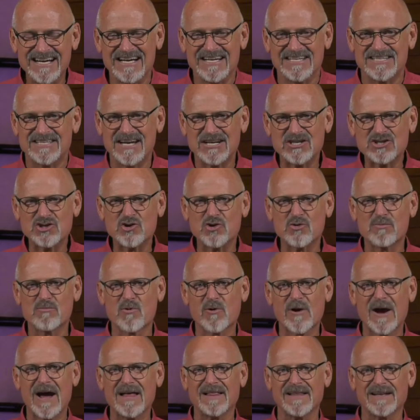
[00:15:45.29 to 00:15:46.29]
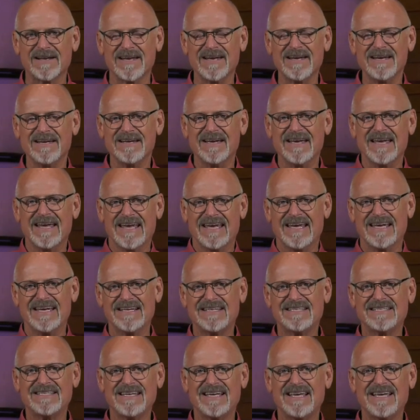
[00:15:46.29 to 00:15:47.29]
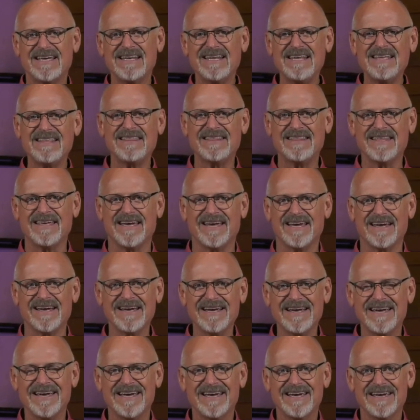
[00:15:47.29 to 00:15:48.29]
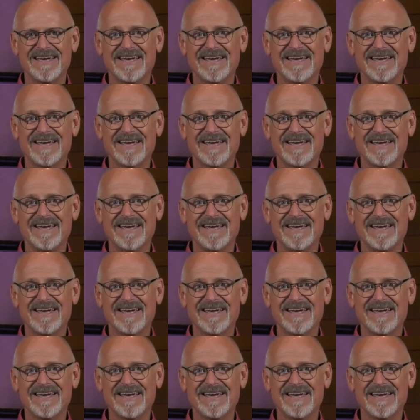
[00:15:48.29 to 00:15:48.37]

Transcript: Sexual morality is anything